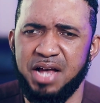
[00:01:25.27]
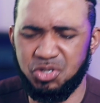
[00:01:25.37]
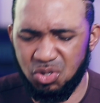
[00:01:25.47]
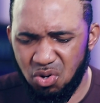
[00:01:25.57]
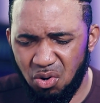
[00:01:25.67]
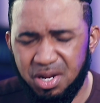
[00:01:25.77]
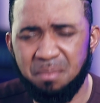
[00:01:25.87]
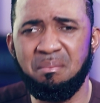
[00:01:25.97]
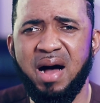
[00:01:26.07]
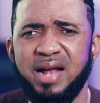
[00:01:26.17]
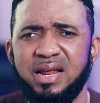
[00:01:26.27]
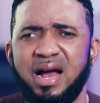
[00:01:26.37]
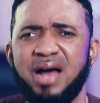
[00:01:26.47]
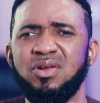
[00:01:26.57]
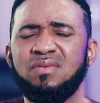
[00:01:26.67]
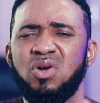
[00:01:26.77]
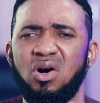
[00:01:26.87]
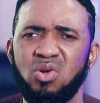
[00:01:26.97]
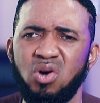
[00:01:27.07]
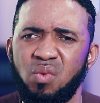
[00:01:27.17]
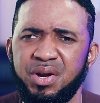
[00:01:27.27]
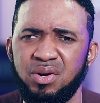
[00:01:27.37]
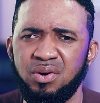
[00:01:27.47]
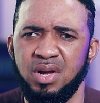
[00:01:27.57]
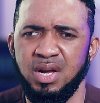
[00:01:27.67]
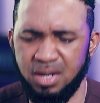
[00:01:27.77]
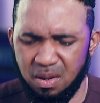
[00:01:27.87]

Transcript: As you go, the mighty hand of God go with you.